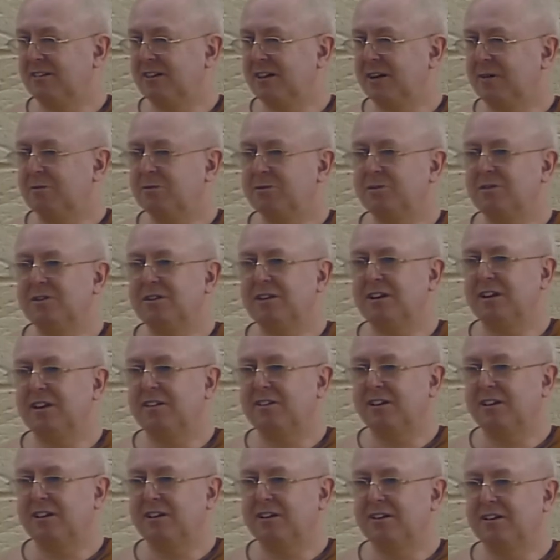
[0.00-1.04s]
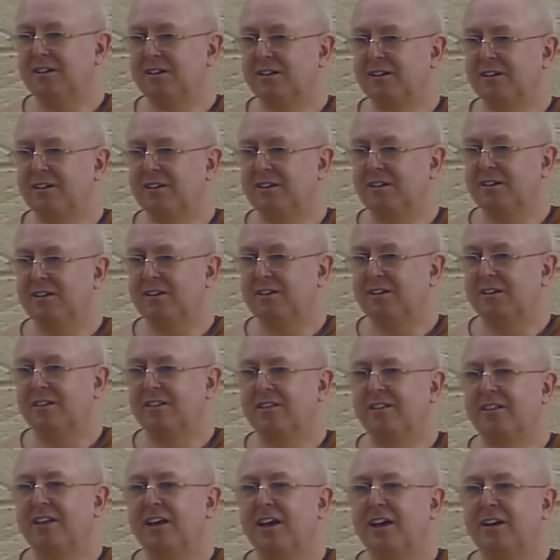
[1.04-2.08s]
Absolutely nothing.
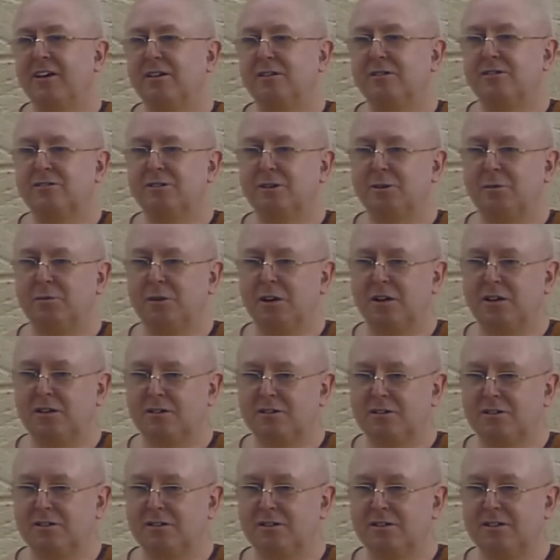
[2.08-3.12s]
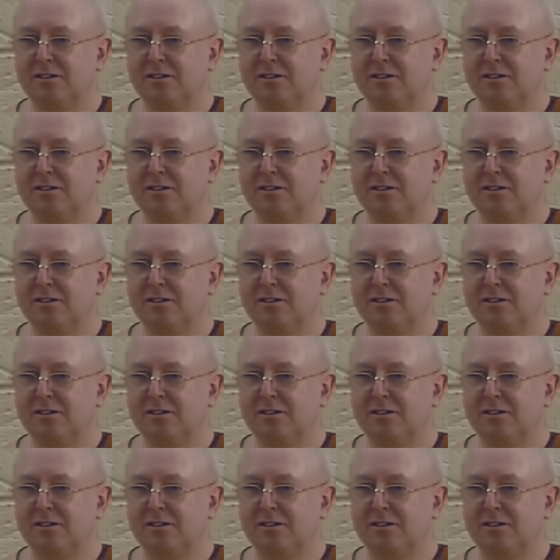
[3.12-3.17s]
Thank you so much